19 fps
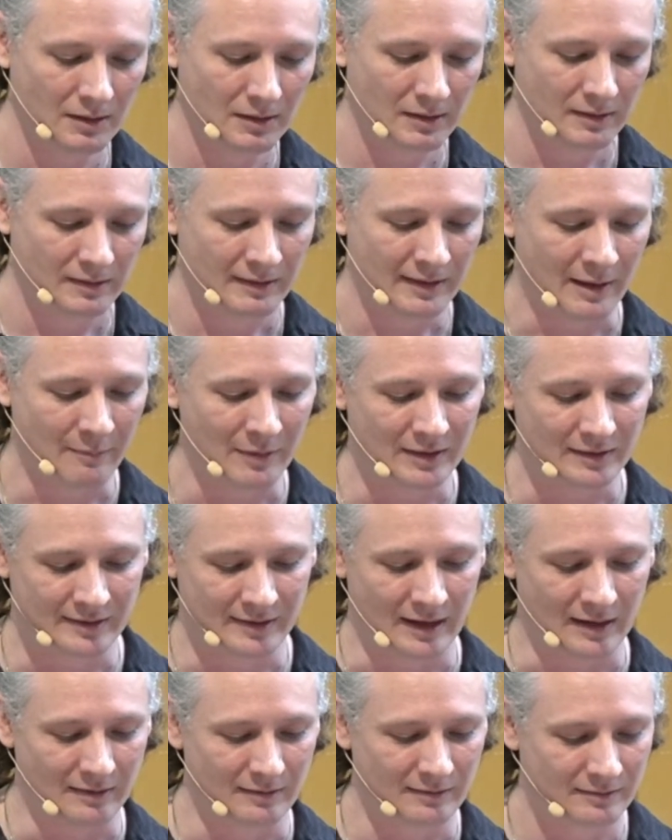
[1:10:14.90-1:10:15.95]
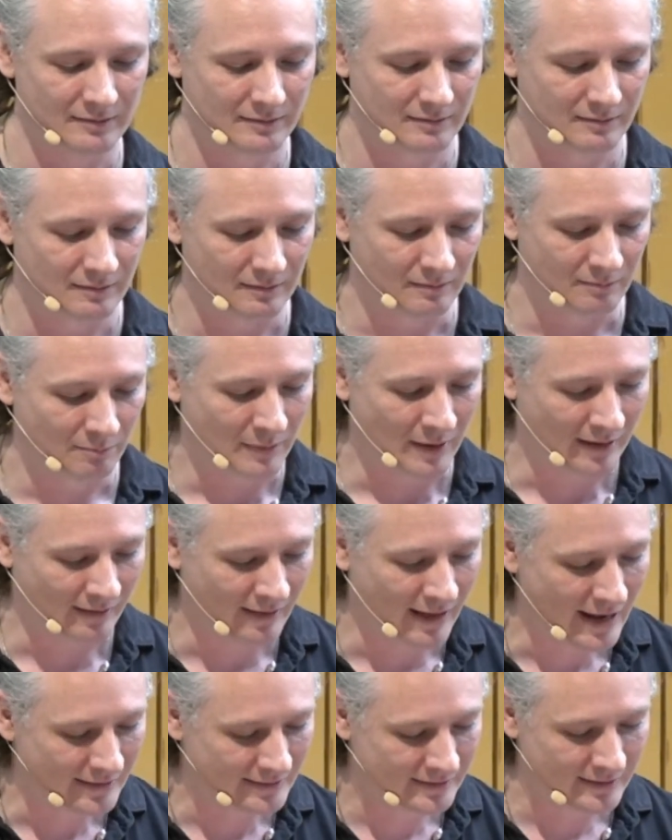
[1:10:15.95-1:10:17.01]
That means that by
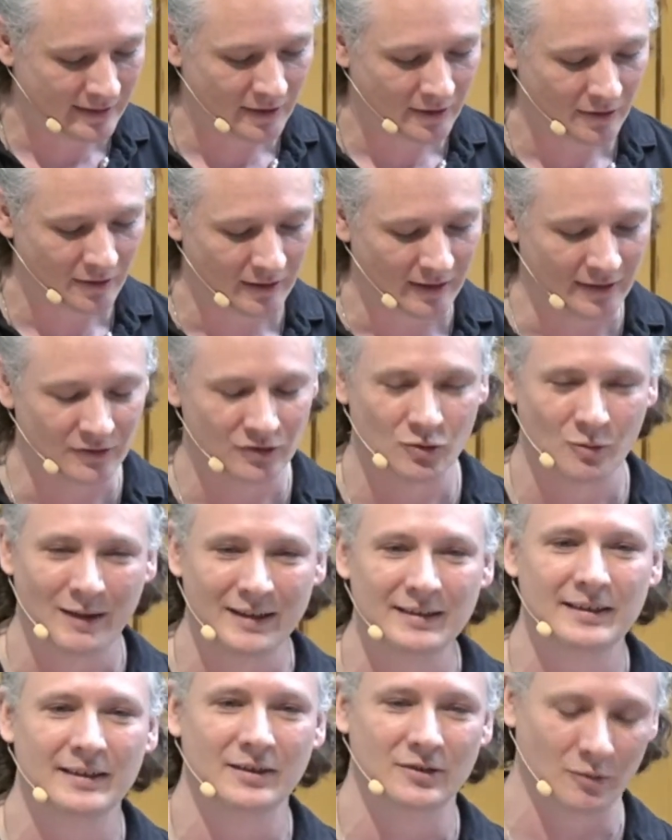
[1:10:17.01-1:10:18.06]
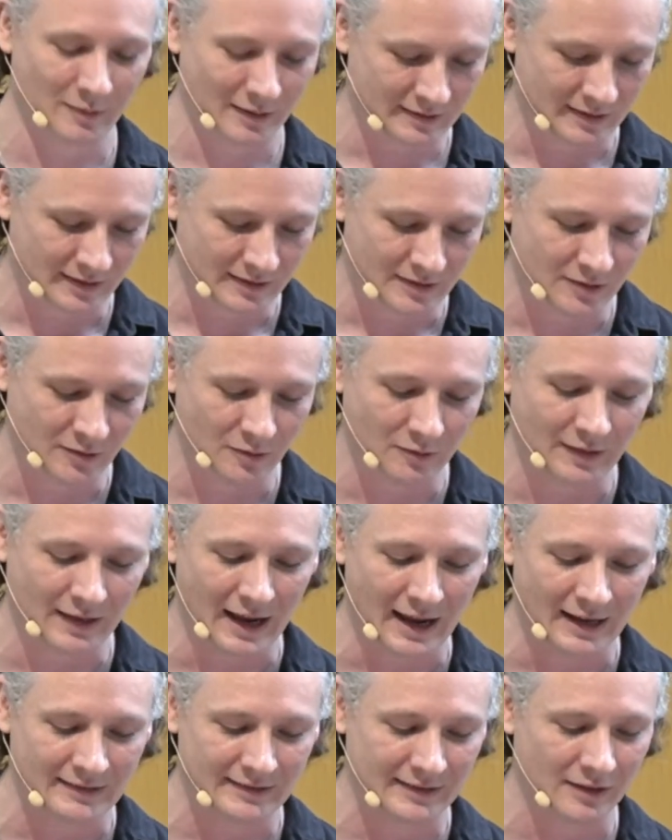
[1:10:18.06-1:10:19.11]
last year, in 2022,
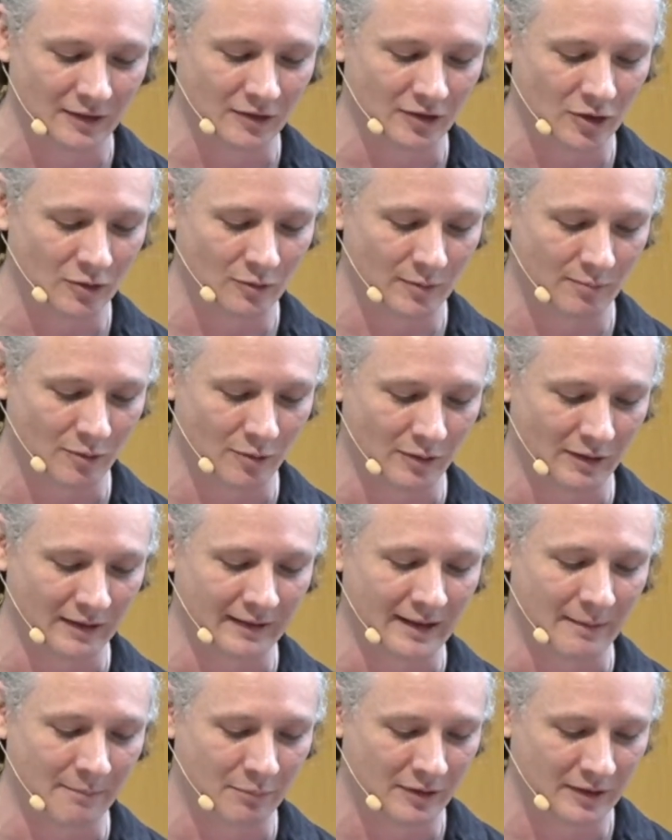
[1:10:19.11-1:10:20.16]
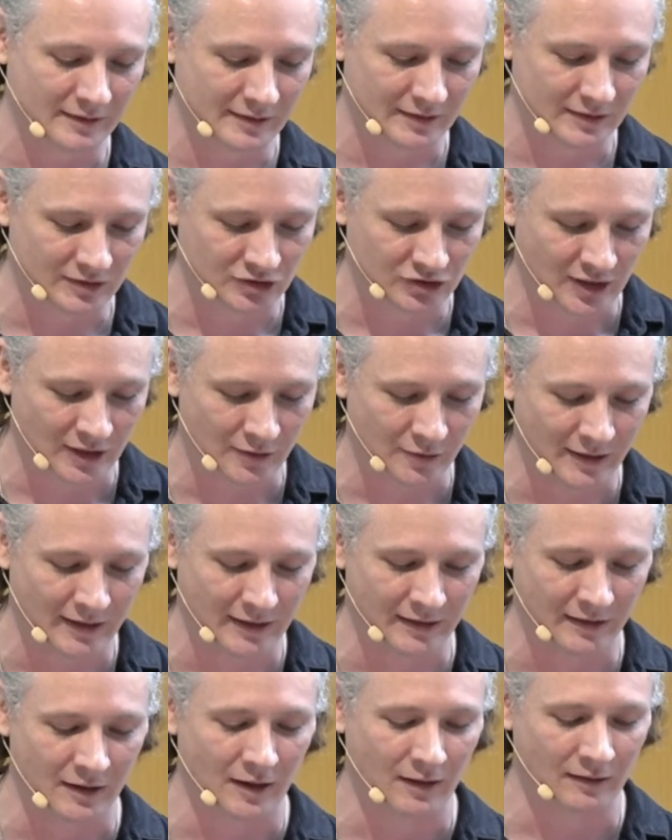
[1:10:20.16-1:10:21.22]
the ACLU reported that prisons
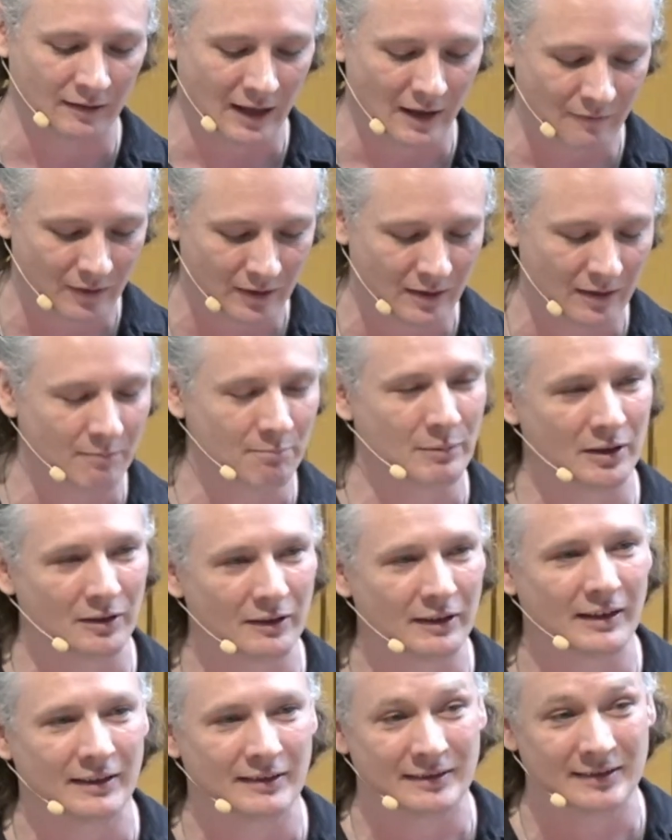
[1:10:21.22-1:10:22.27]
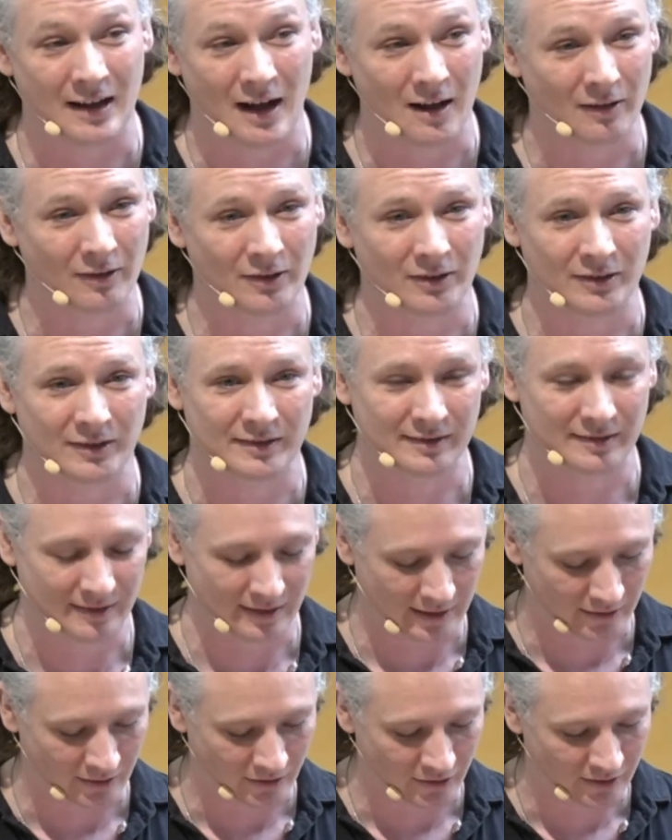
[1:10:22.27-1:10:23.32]
generated $11 billion
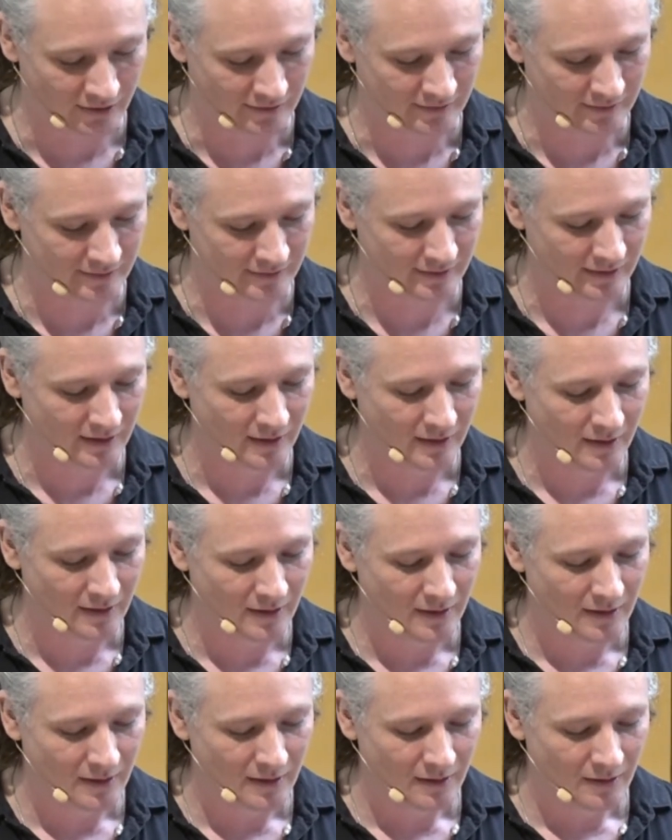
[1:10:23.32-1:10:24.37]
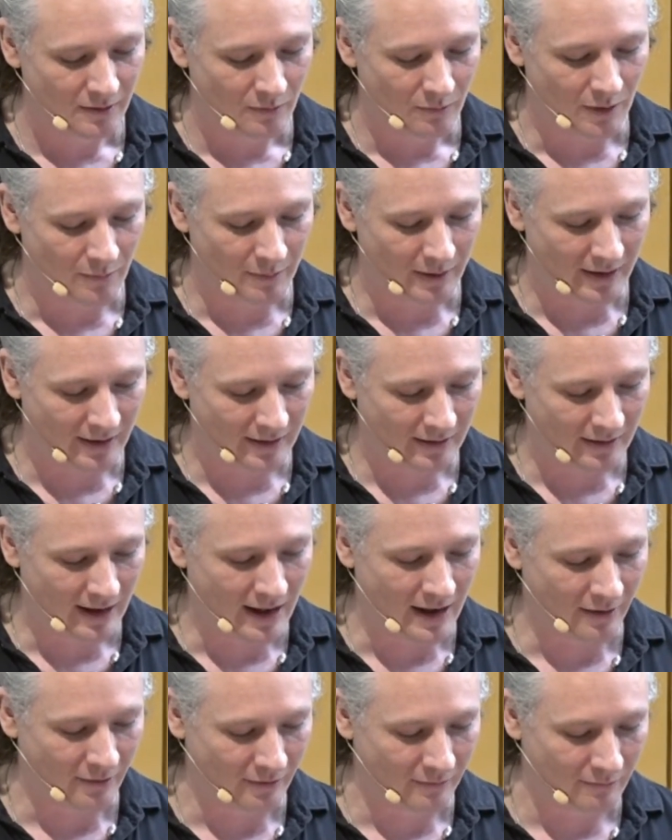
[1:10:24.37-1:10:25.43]
in goods while paying
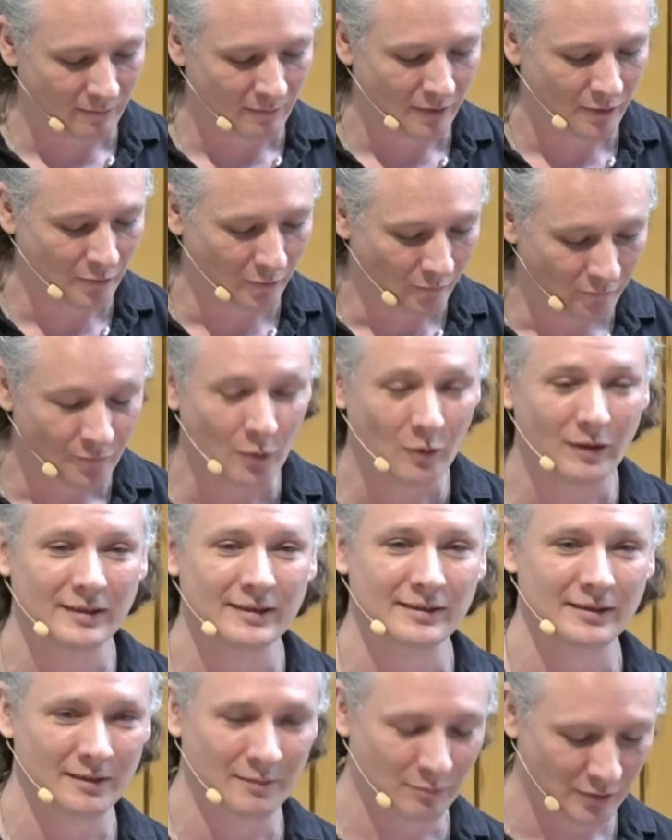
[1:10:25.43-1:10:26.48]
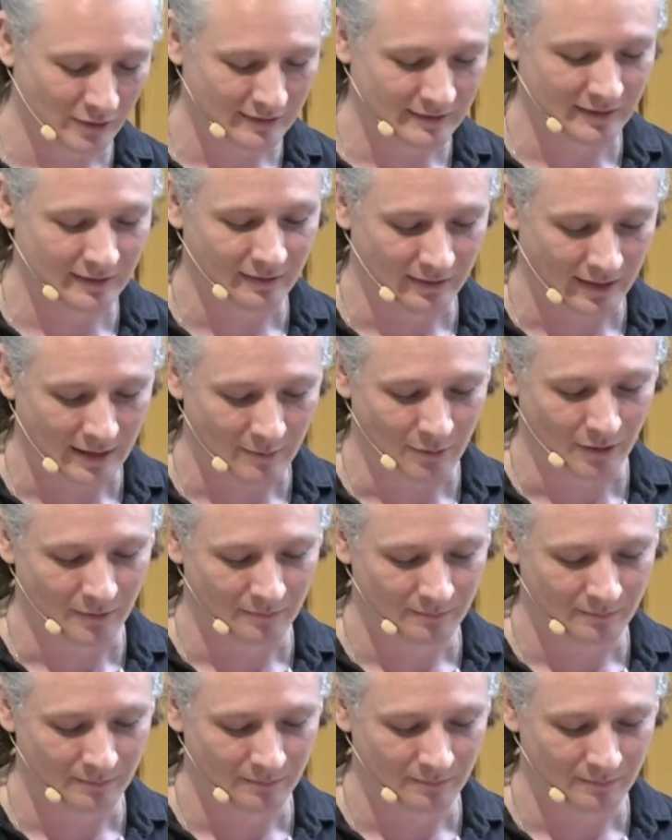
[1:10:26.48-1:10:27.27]
out through forced prison labor.